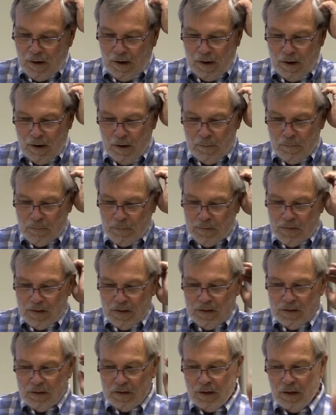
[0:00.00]
Um,
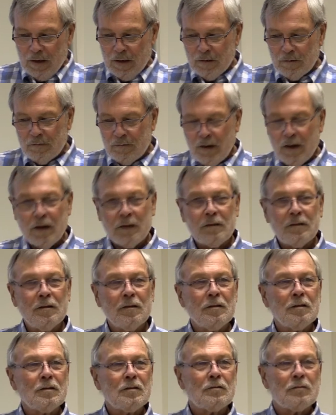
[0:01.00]
and the fact
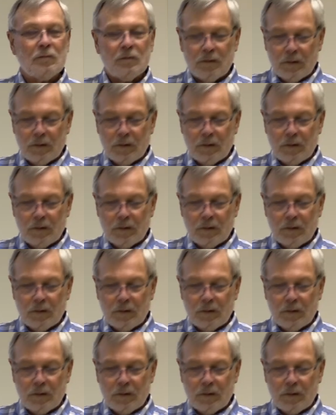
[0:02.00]
is,